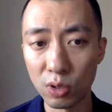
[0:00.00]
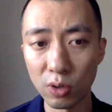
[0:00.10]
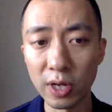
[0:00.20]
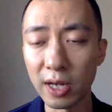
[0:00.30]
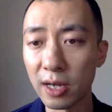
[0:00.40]

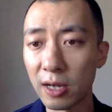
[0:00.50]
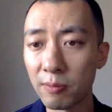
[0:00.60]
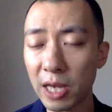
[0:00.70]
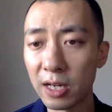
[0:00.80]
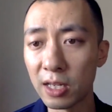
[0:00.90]
Okay,
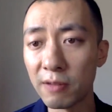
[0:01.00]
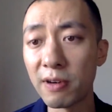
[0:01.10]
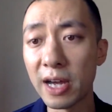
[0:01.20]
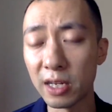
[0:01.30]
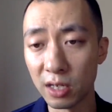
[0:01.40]
Eddie
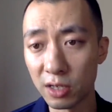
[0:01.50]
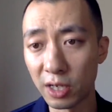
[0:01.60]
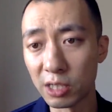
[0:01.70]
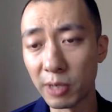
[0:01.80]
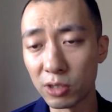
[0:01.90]
Levine
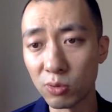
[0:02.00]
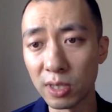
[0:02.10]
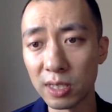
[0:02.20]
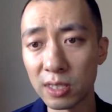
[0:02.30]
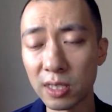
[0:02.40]
talks about
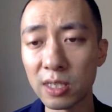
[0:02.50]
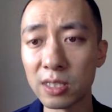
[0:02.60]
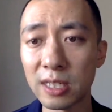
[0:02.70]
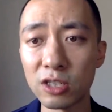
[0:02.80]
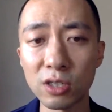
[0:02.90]
doing this in
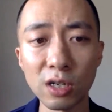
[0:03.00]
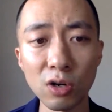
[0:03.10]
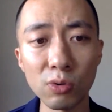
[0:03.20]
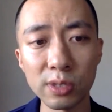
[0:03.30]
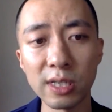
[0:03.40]
his session on
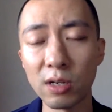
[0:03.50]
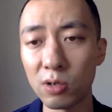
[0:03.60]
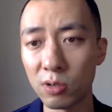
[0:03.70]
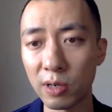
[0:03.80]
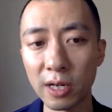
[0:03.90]
wholesale,
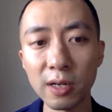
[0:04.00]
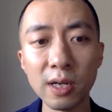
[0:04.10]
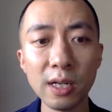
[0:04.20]
right?